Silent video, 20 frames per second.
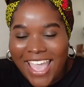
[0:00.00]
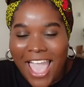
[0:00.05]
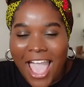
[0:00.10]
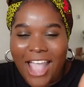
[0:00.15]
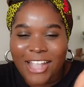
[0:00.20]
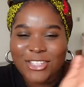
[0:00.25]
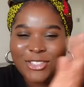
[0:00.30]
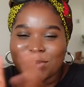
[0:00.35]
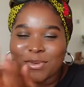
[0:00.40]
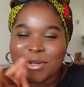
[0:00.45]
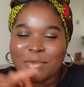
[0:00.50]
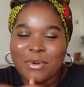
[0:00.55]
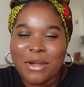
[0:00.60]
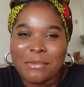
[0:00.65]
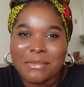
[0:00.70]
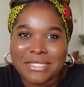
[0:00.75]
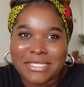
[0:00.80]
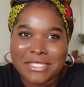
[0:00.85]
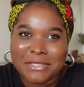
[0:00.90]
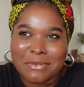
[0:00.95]
I just want to
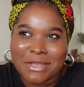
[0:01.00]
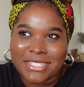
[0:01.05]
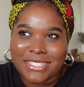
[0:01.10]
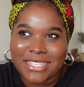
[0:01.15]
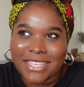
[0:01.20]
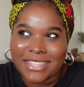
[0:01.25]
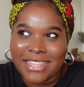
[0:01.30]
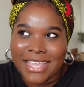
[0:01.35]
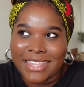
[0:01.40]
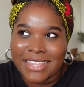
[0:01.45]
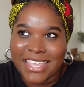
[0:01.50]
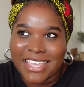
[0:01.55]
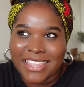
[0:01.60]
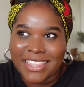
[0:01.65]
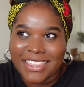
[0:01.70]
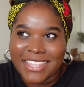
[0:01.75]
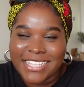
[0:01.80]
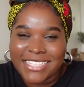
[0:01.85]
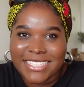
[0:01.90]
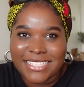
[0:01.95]
premise this by saying that
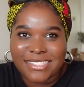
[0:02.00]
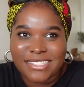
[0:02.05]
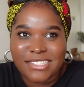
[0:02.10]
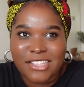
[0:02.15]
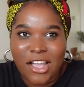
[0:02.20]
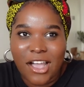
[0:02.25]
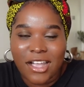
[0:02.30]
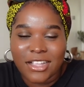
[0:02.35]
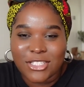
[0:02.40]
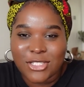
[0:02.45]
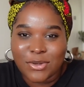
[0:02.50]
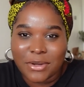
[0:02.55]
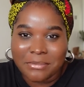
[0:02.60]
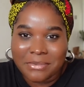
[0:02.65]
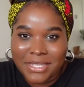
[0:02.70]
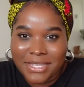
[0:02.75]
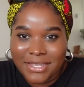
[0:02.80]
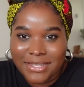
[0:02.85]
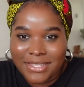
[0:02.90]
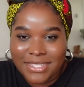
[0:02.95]
like this is not
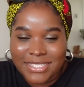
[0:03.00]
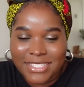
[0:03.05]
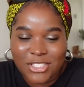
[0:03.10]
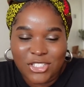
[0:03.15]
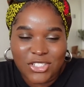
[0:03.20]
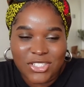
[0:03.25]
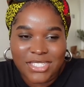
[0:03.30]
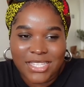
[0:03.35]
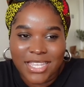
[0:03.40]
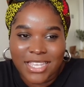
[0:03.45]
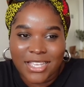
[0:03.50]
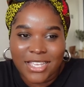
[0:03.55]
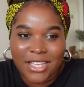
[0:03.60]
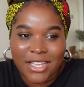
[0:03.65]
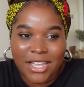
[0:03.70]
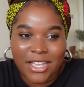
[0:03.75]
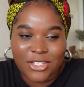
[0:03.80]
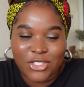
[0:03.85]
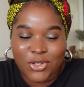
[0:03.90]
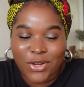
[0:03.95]
scripted. This is just like
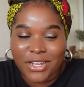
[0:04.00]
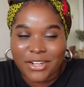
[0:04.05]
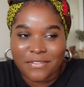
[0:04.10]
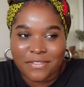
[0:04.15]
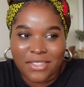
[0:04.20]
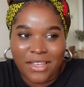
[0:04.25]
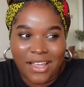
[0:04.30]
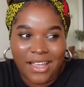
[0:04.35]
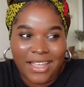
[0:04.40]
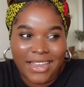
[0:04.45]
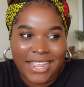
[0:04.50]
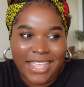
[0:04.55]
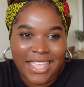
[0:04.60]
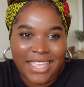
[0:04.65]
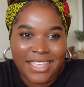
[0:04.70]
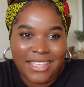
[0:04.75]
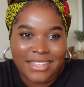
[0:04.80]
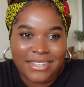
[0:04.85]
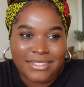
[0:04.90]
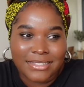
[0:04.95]
a train of thought,
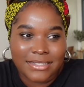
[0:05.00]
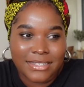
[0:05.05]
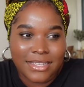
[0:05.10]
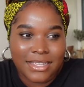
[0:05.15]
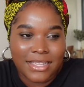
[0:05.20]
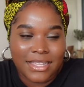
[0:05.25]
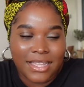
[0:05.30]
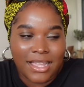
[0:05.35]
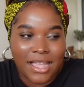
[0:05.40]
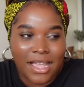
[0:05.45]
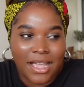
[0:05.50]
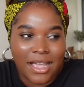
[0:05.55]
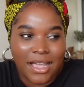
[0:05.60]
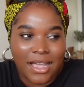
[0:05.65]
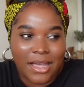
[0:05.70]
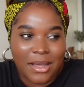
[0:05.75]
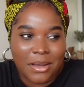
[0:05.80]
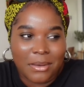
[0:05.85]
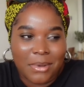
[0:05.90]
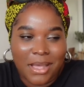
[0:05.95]
and
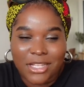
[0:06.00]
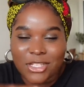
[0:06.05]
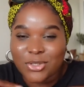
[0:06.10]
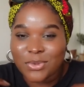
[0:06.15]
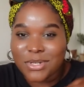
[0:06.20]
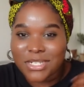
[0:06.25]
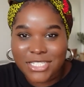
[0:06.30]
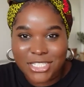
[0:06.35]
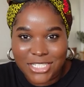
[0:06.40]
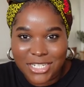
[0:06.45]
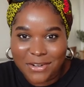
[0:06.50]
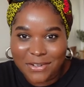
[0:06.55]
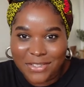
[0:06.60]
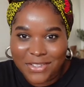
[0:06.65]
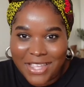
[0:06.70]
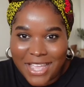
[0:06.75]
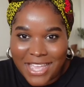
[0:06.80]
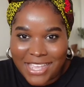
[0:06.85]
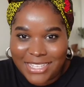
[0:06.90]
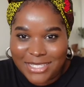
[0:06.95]
um, I just wanted to share with you
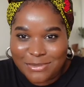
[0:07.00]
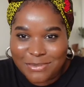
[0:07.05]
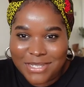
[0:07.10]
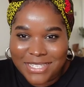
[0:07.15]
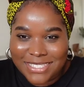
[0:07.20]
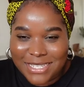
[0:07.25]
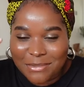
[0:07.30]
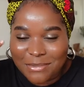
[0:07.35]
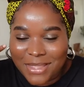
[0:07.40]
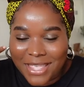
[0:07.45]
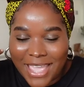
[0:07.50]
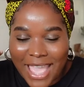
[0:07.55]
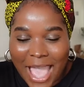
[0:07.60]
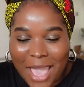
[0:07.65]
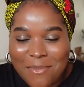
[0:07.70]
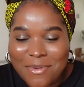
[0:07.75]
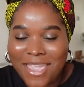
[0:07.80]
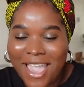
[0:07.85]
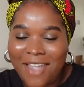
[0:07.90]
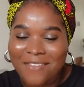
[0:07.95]
guys because I'm like
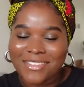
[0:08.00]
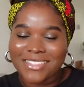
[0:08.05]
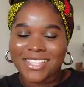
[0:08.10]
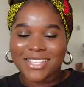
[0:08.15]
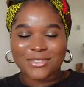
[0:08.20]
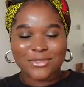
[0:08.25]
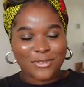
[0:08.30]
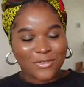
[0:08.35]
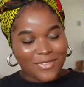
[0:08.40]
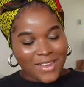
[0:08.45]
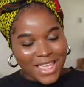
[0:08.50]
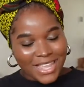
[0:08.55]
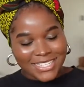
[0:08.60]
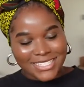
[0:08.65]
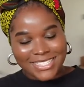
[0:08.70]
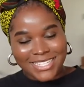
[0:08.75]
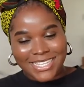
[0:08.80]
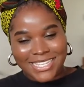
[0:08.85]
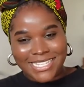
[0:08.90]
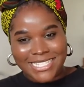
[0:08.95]
I be having these
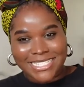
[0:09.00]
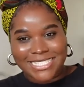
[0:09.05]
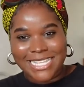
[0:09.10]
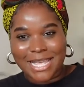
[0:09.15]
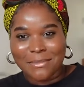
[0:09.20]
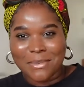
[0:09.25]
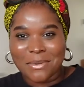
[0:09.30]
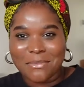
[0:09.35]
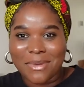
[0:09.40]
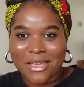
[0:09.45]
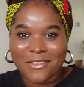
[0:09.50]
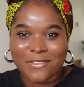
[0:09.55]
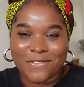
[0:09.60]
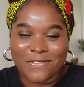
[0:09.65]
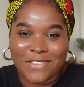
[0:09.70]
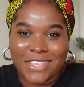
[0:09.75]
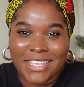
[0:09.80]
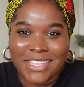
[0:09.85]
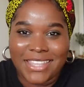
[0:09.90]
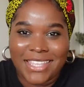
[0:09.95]
reflections. I'm in my
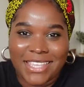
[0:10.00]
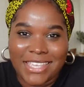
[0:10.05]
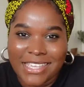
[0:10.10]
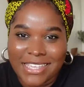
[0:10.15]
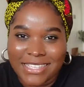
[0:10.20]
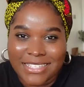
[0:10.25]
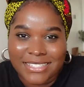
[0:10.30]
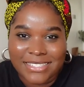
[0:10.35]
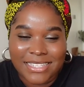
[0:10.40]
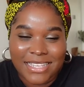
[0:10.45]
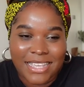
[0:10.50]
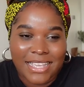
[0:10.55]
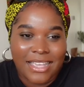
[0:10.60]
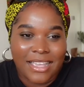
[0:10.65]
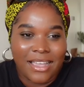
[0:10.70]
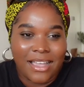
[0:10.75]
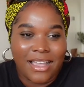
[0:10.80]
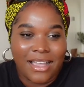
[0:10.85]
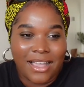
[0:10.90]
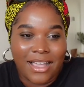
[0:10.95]
feelings.
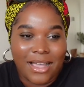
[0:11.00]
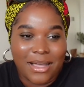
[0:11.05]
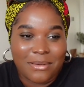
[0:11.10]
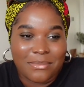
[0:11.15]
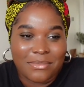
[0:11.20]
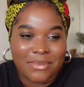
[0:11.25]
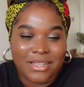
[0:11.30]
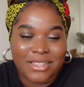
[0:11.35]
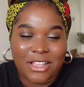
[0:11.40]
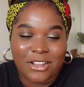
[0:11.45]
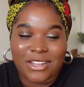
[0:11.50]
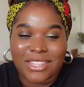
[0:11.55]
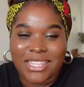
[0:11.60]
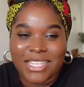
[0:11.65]
Um, a lot of